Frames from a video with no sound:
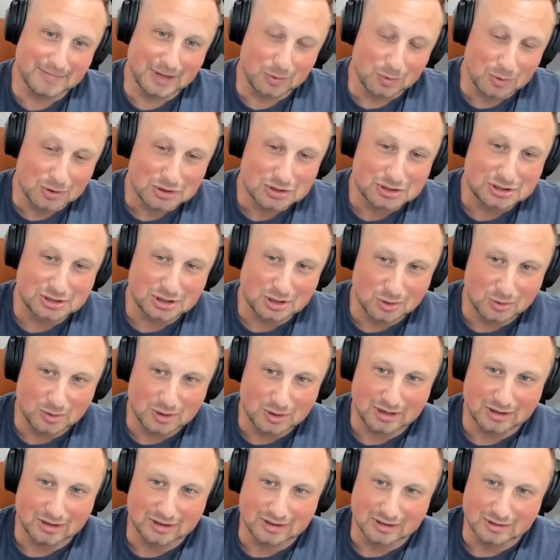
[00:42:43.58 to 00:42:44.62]
They work so
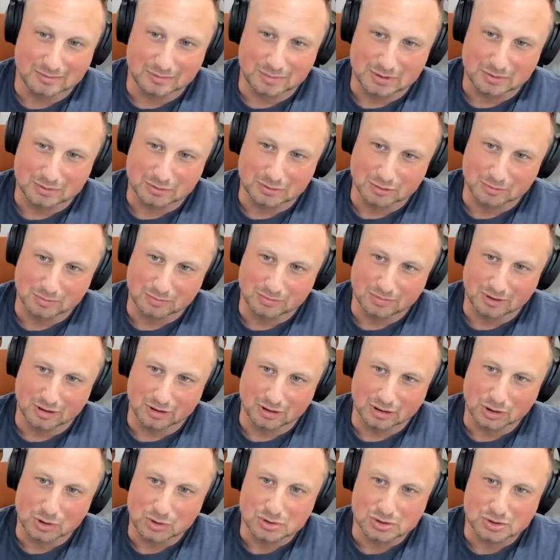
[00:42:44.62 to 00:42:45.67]
well that people
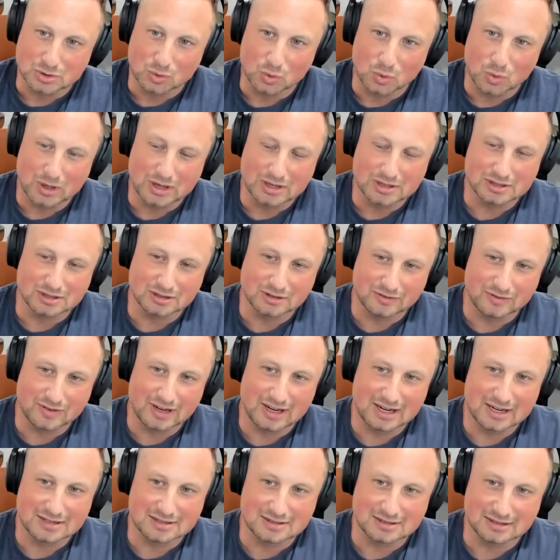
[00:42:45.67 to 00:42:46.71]
are losing weight so
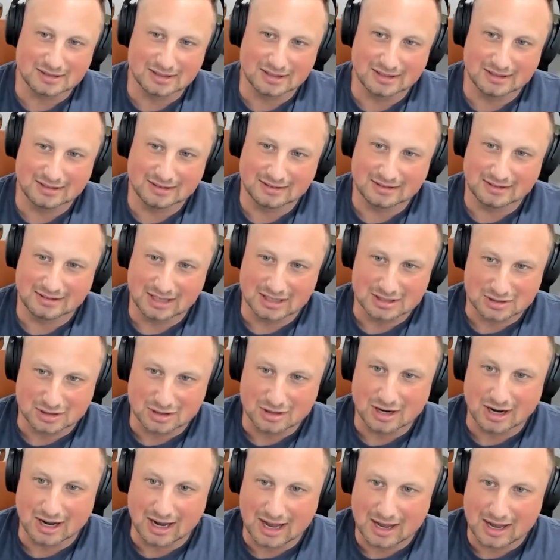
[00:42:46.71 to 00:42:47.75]
fast that that's
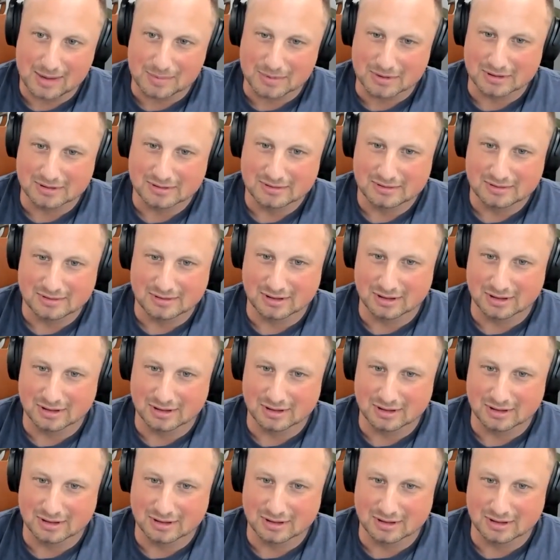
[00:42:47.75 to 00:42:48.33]
going to happen.